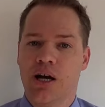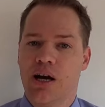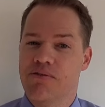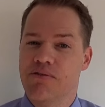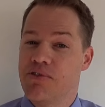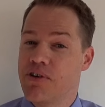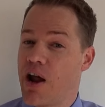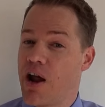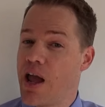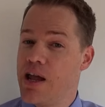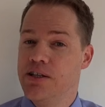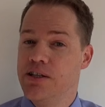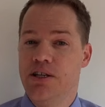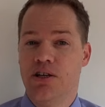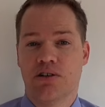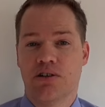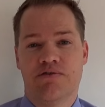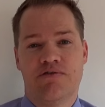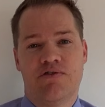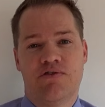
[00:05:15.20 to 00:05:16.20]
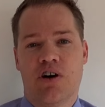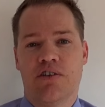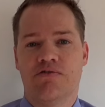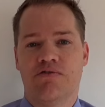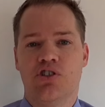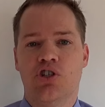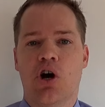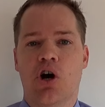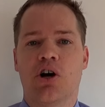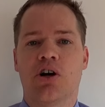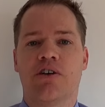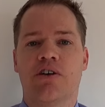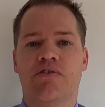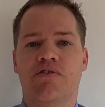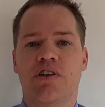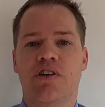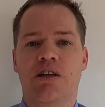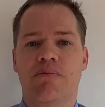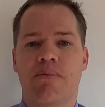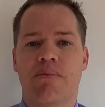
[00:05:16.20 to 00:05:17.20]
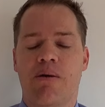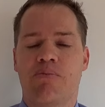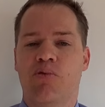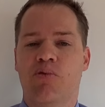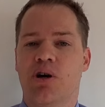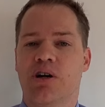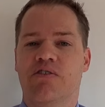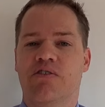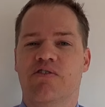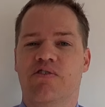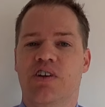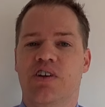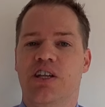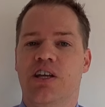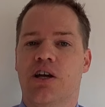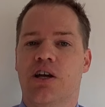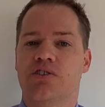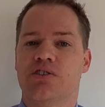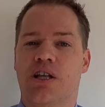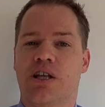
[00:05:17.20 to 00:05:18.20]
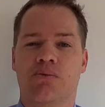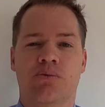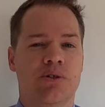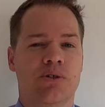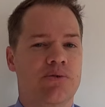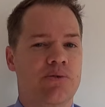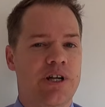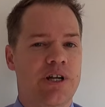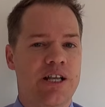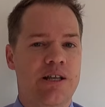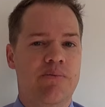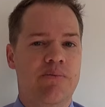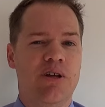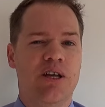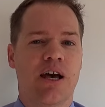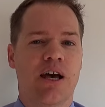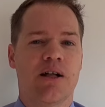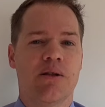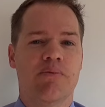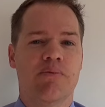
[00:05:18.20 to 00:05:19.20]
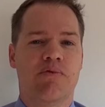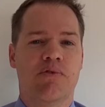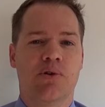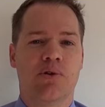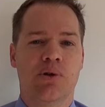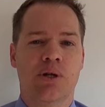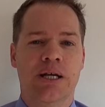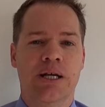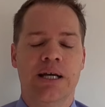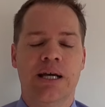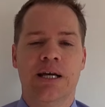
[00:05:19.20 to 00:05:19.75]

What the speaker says: a variety of geography map work videos that would really be helpful.